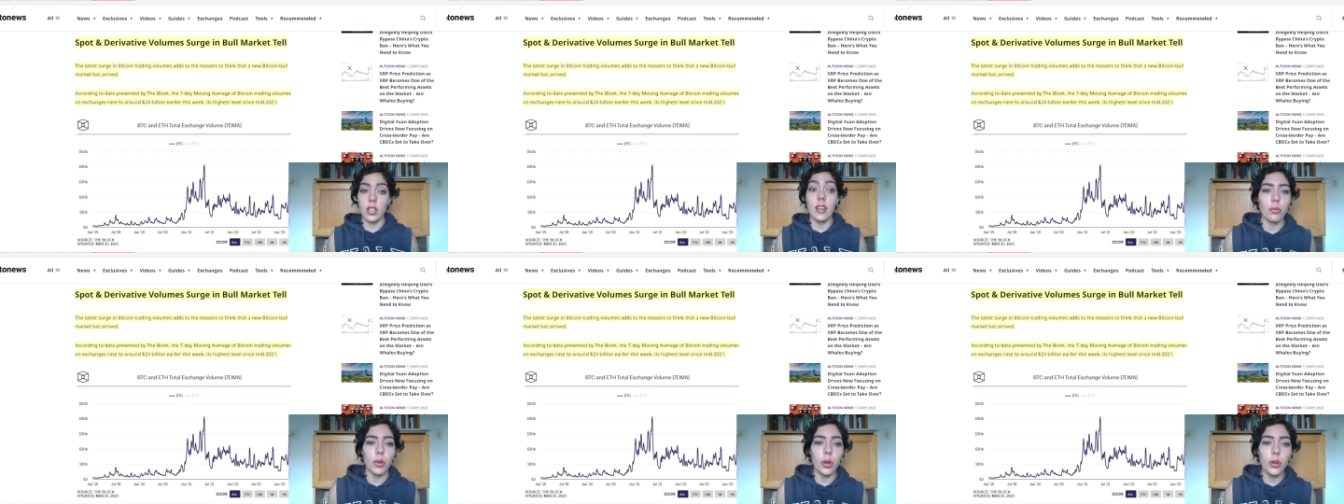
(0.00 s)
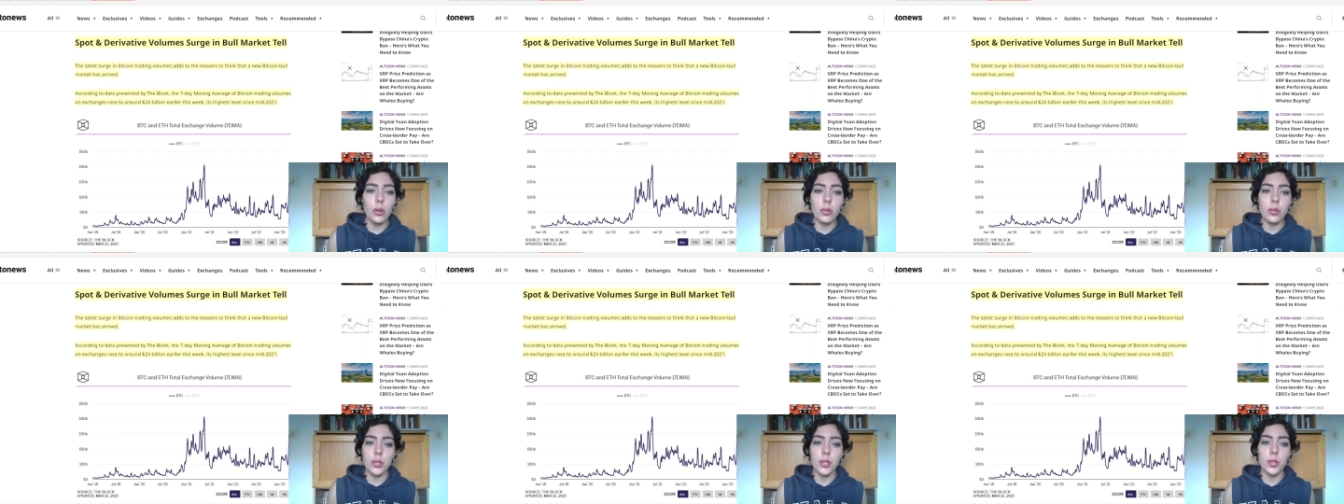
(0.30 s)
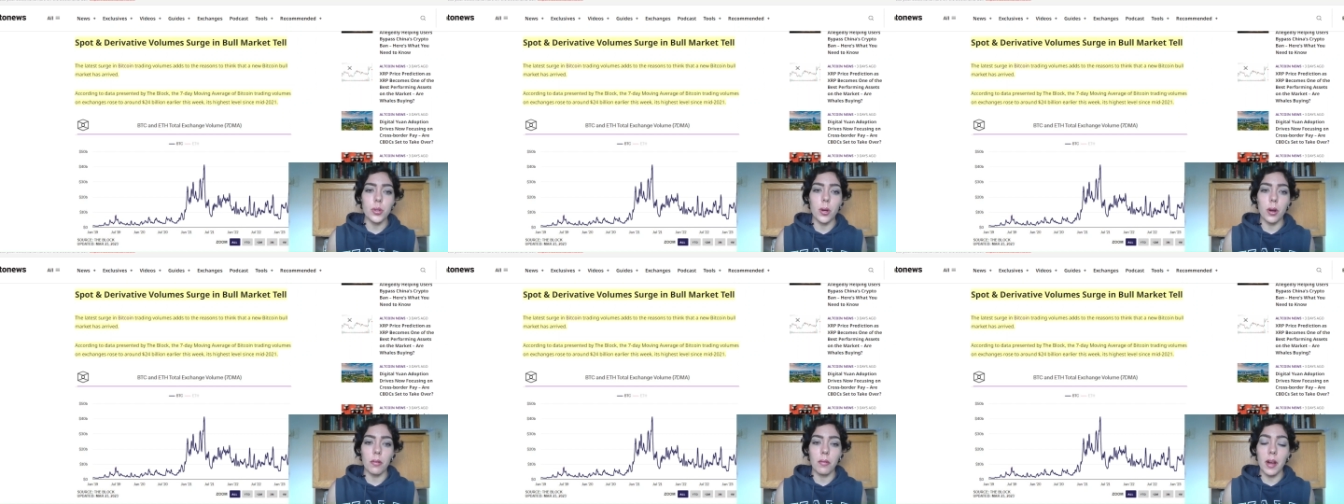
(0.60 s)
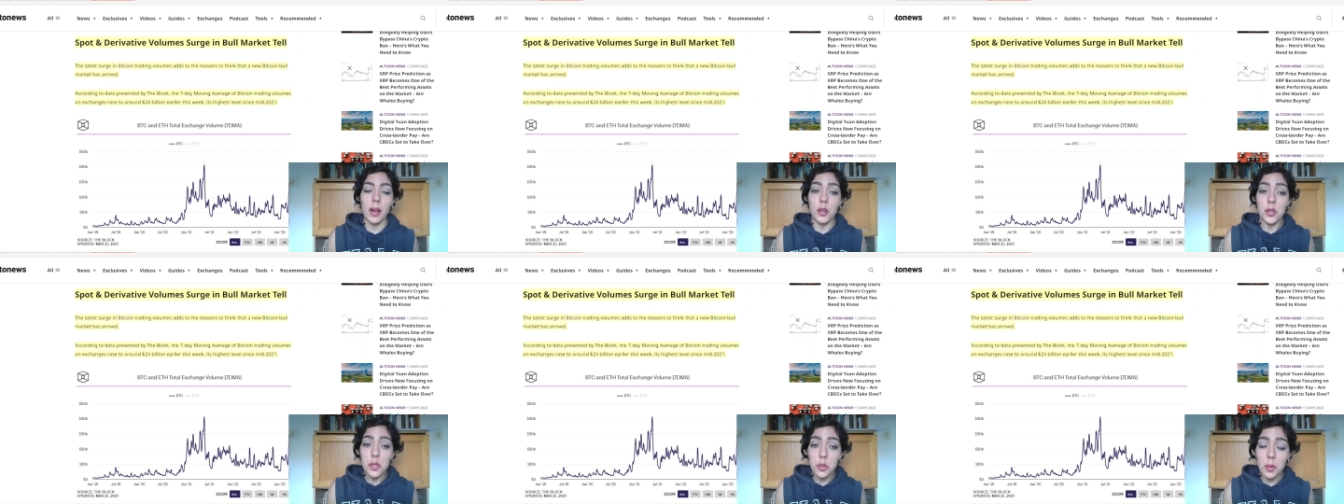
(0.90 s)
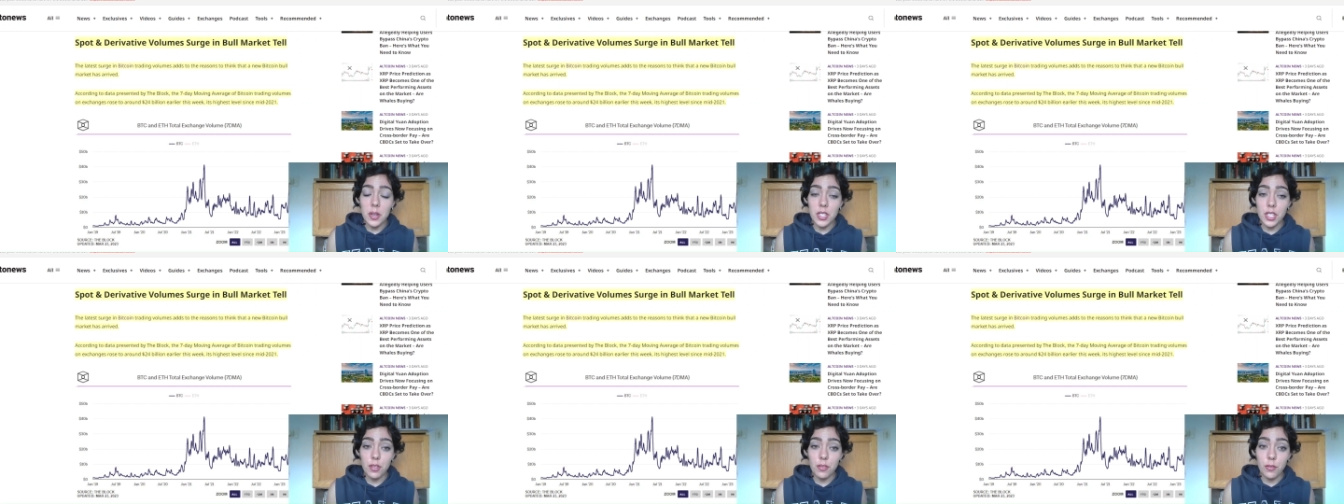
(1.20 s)
rose to around
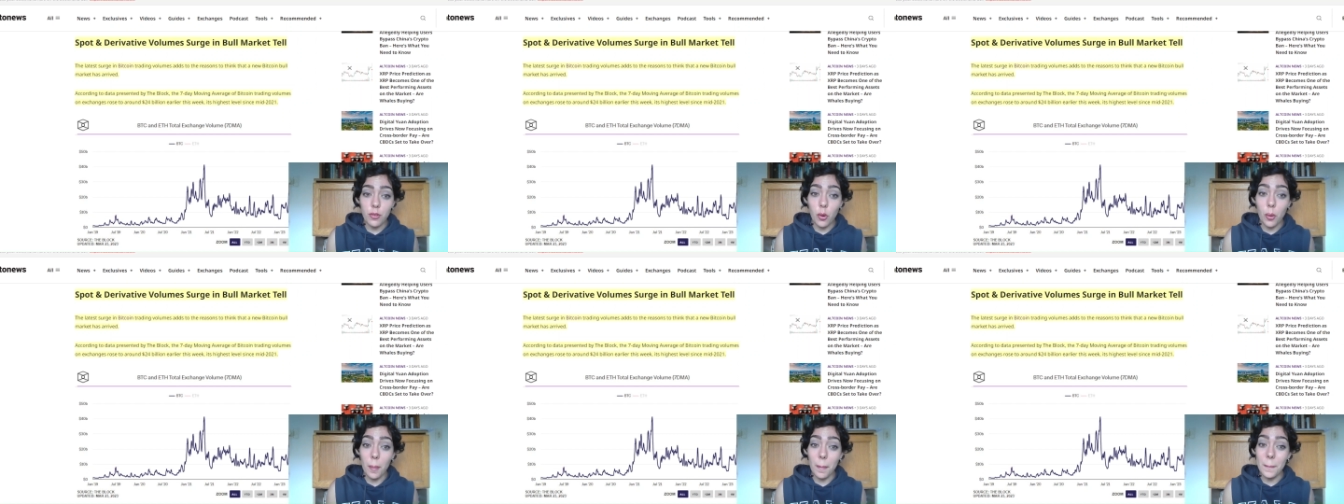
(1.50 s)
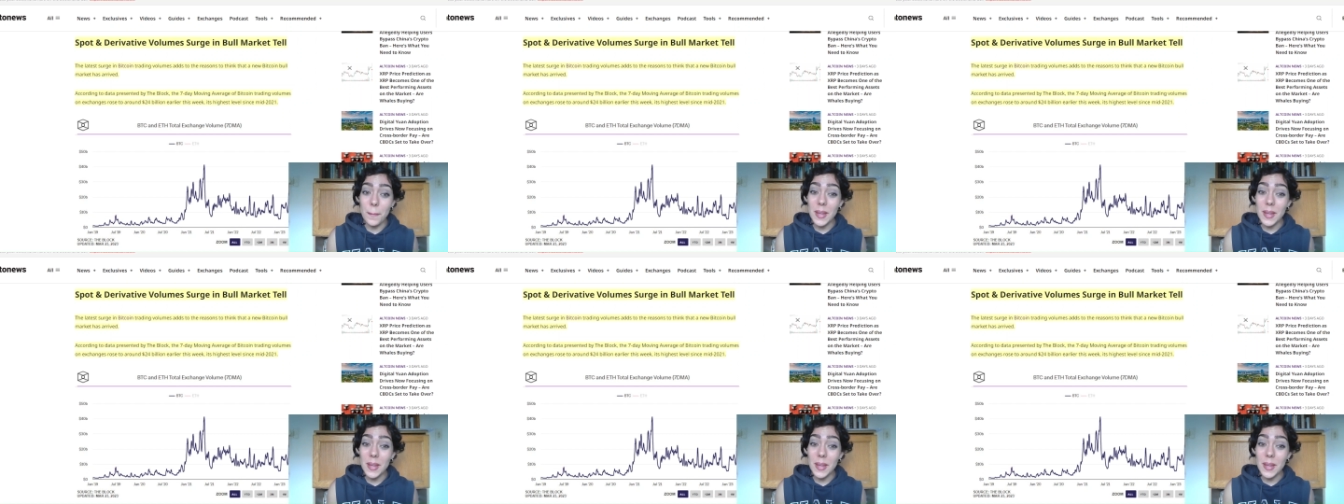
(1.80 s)
twenty-four